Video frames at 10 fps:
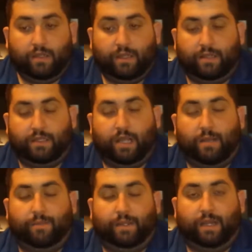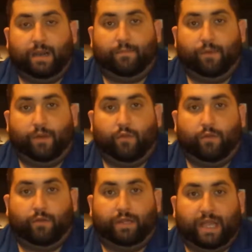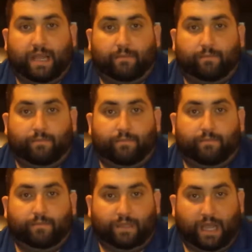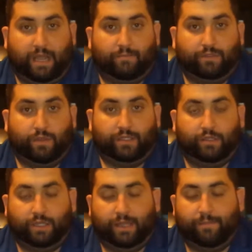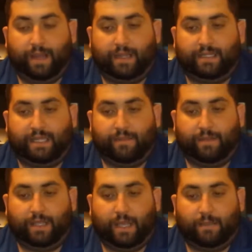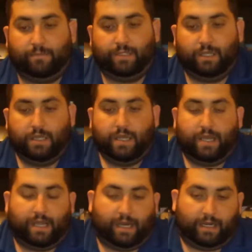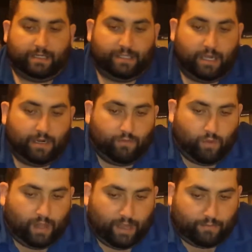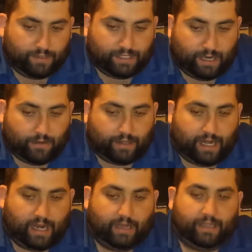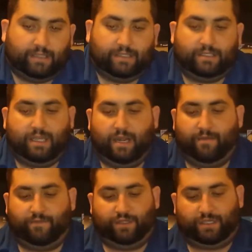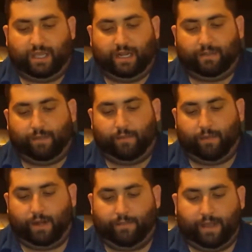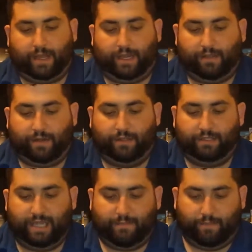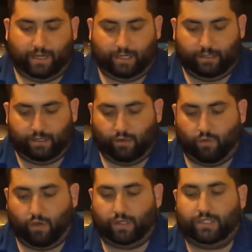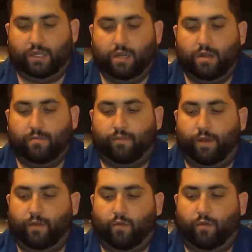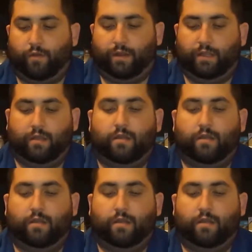the copy that I pre-ordered came, so I took it back to EB Games, and I decided while I was there that instead of just getting my money back, I would use that money towards pre-ordering